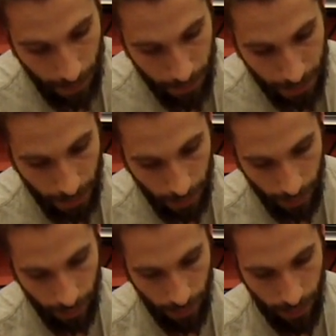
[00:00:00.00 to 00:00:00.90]
but I'm just going
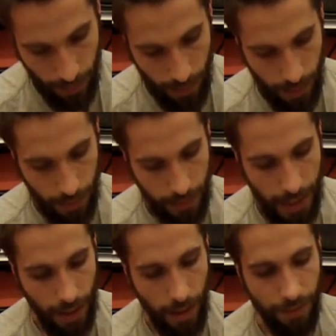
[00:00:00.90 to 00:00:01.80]
to
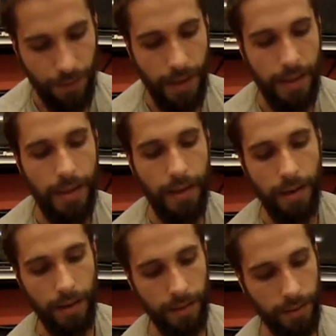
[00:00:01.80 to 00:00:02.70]
take it off right
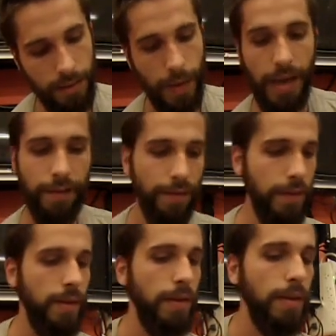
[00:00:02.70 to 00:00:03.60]
there so I have
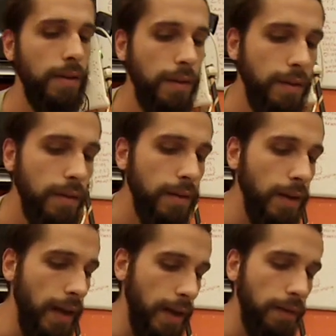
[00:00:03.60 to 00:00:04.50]

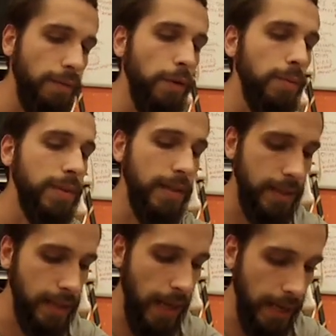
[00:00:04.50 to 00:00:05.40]
room to
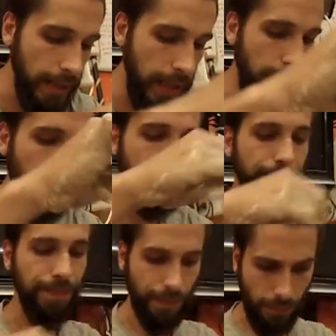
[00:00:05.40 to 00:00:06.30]
decide later.
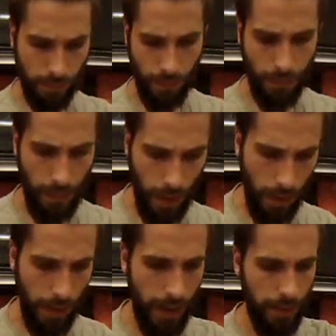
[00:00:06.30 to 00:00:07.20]

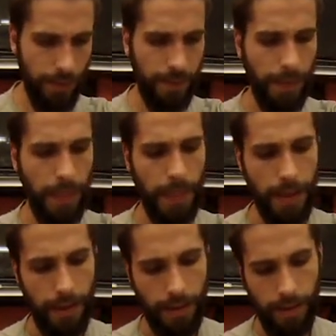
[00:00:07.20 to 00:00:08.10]
Okay.
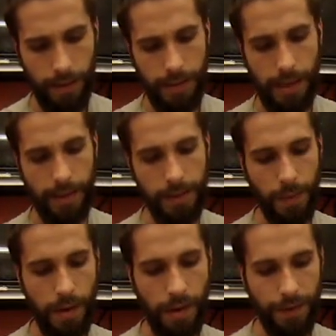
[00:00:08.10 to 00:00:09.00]
Take this
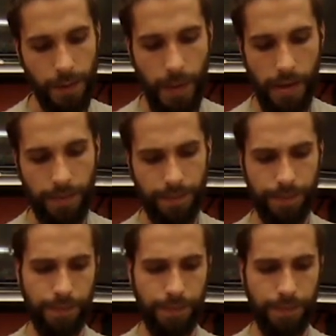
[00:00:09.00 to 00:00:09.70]
one off as well.